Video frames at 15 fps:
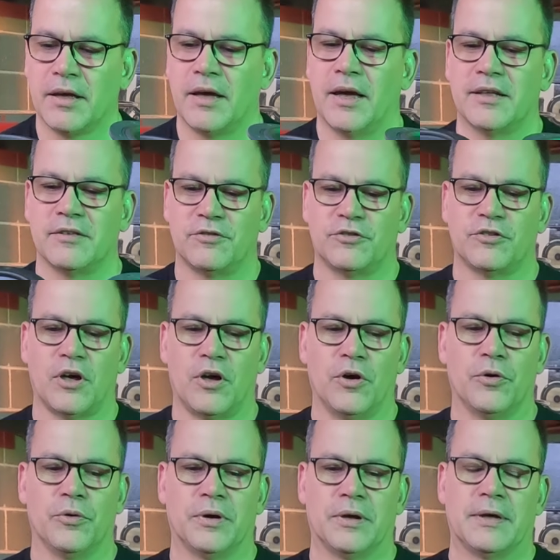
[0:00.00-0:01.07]
And
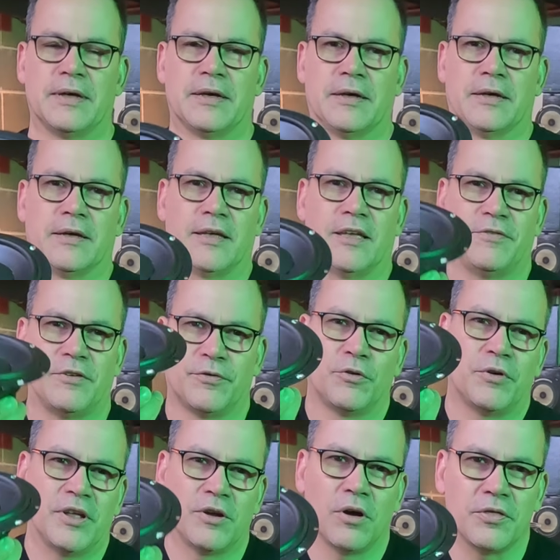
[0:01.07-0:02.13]
so if you've
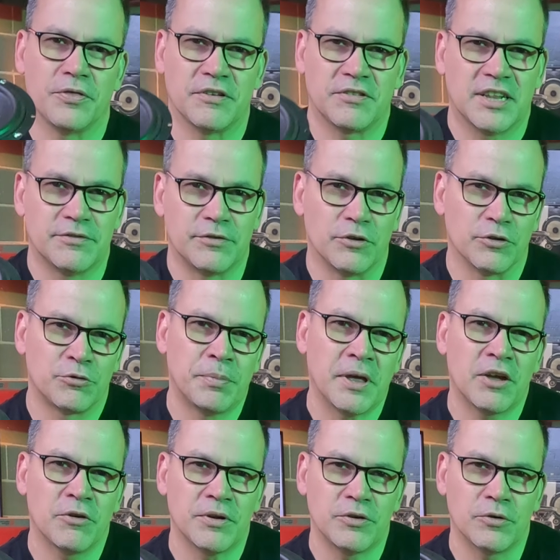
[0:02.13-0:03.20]
already got this level of
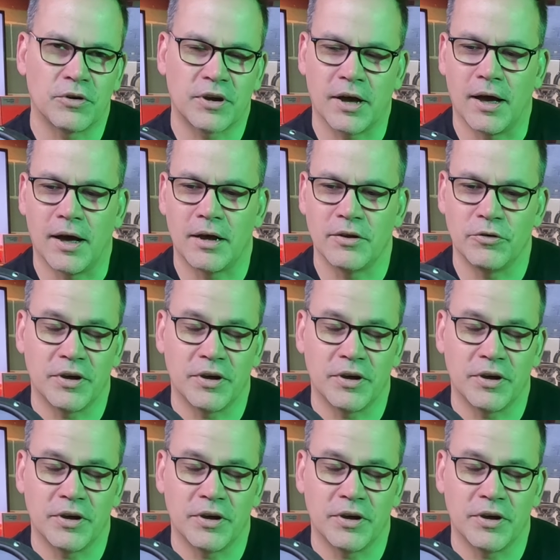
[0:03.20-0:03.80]
speaker in your car,